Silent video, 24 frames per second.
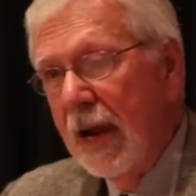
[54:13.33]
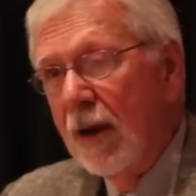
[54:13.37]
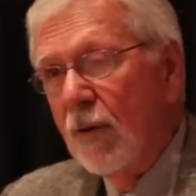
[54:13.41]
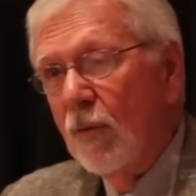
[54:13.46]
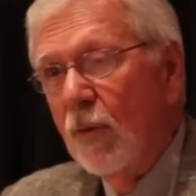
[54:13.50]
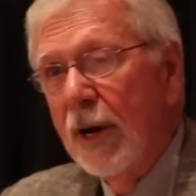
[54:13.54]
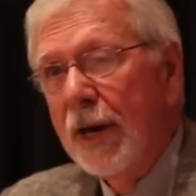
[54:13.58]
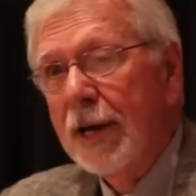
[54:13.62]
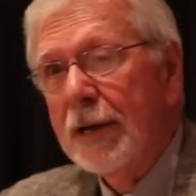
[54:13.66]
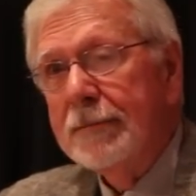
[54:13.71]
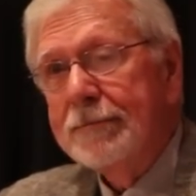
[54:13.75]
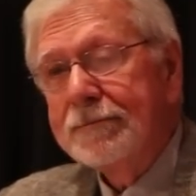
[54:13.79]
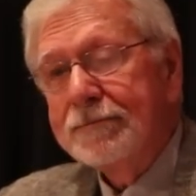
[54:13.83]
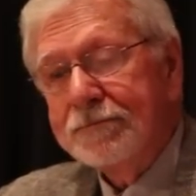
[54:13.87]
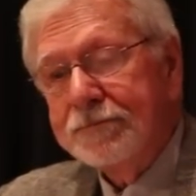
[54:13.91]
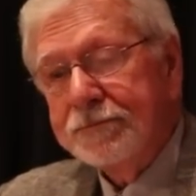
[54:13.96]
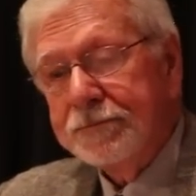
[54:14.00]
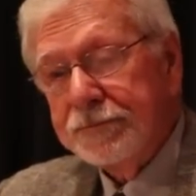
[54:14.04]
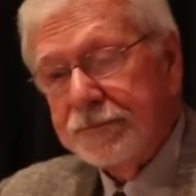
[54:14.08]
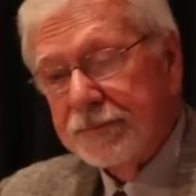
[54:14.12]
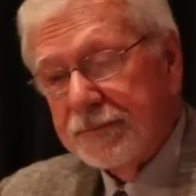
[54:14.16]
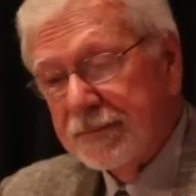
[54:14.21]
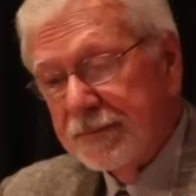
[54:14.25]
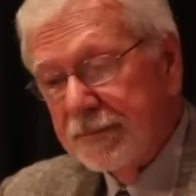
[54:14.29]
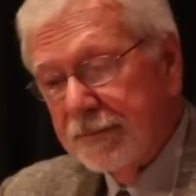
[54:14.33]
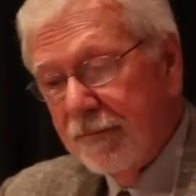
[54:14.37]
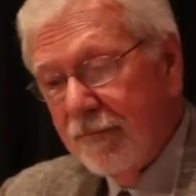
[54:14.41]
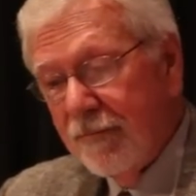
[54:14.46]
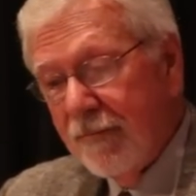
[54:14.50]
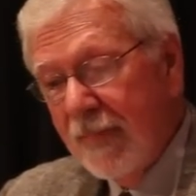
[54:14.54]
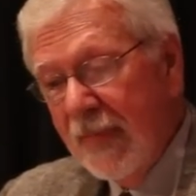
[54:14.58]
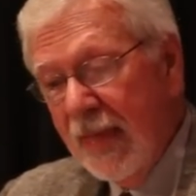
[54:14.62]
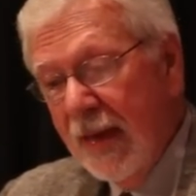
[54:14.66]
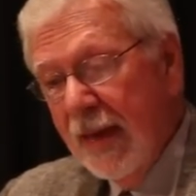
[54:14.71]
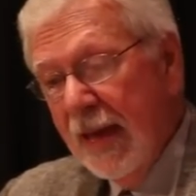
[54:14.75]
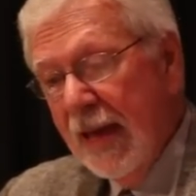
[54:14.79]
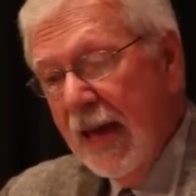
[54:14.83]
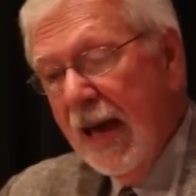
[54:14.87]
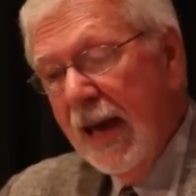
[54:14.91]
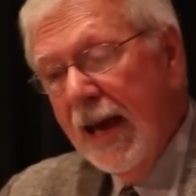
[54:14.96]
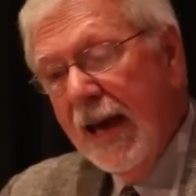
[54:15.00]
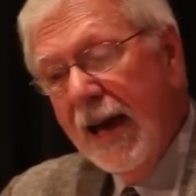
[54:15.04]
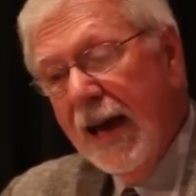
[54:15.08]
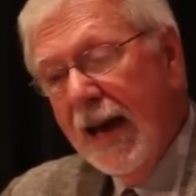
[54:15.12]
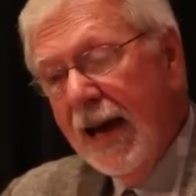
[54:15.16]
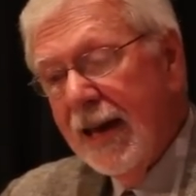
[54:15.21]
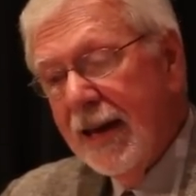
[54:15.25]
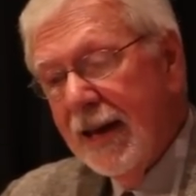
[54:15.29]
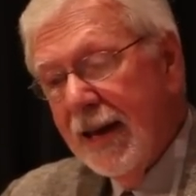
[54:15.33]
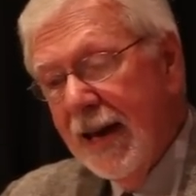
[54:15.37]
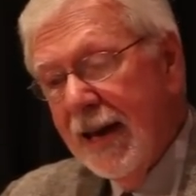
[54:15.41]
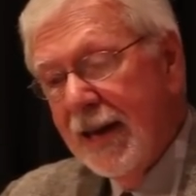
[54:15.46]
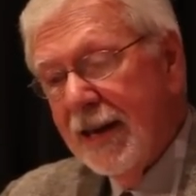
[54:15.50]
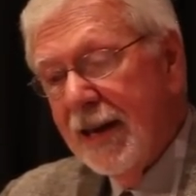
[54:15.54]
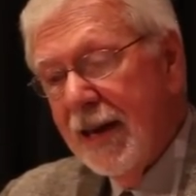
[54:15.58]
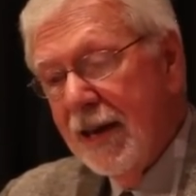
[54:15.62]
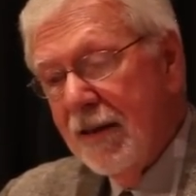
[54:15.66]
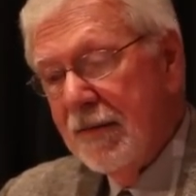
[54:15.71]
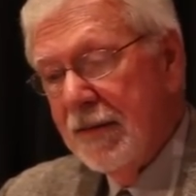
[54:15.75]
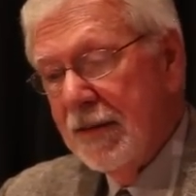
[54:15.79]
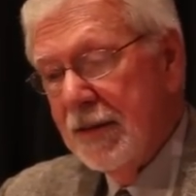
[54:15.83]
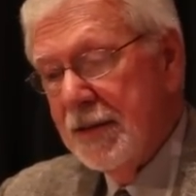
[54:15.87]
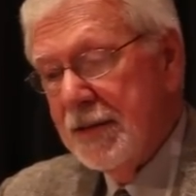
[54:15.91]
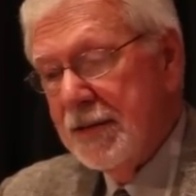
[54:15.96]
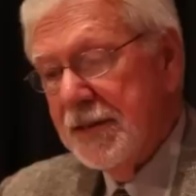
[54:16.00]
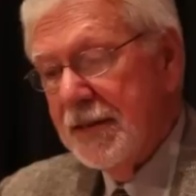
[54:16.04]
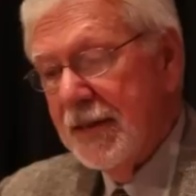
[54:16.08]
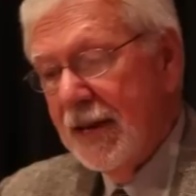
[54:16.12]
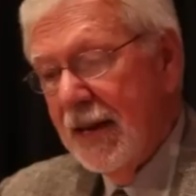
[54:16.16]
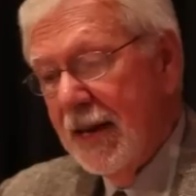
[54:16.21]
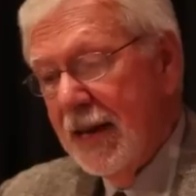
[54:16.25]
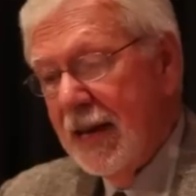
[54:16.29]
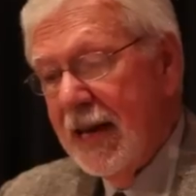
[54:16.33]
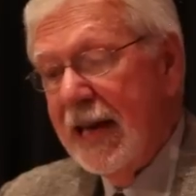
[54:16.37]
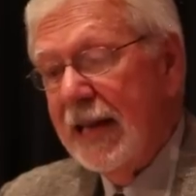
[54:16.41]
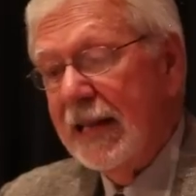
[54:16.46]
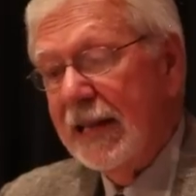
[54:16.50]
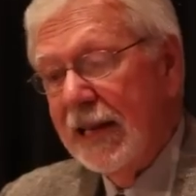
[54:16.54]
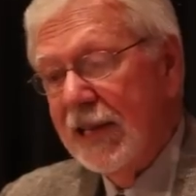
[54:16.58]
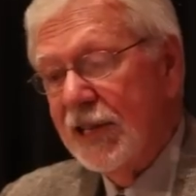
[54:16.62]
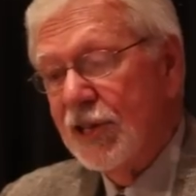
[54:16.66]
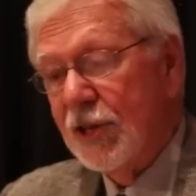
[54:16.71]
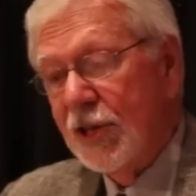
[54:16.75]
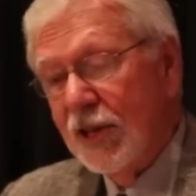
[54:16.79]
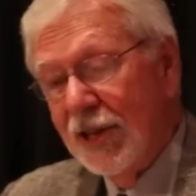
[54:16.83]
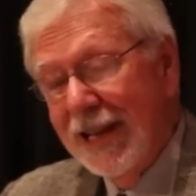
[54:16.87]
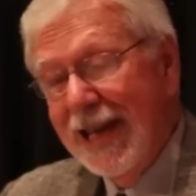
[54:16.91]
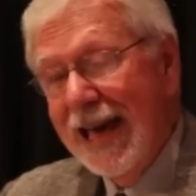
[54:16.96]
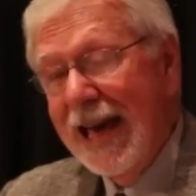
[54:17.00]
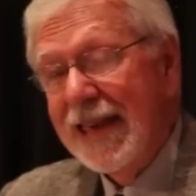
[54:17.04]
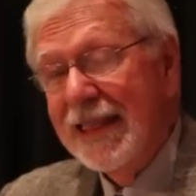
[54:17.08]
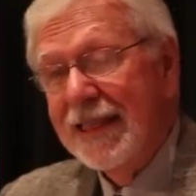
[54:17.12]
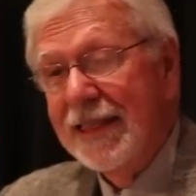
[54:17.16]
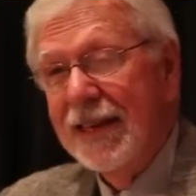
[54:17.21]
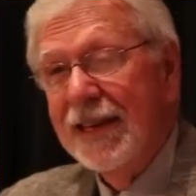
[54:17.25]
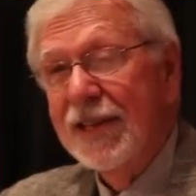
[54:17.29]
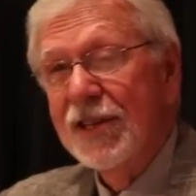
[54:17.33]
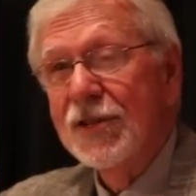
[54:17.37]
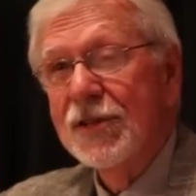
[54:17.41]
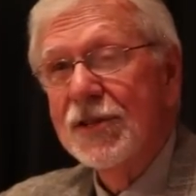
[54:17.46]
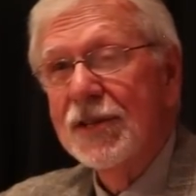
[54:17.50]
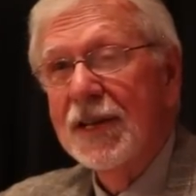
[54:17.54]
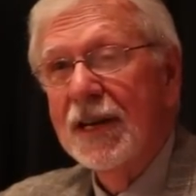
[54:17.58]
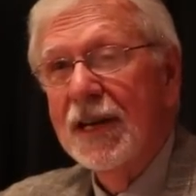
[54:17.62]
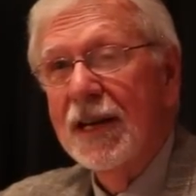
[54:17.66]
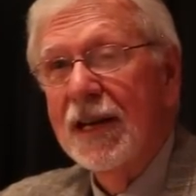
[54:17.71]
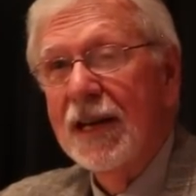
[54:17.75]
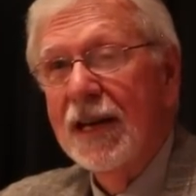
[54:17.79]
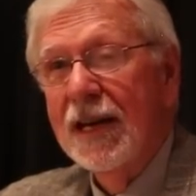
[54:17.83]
Well, I, I gave this uh, a lecture like this uh,